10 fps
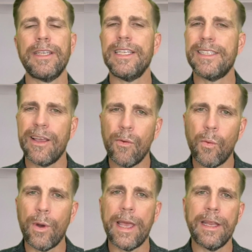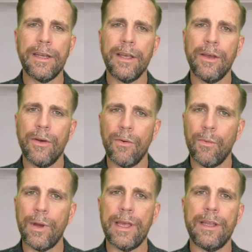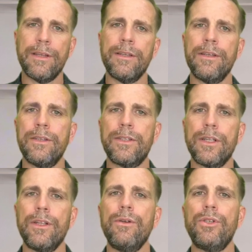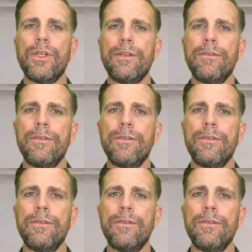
It's a win-win solution.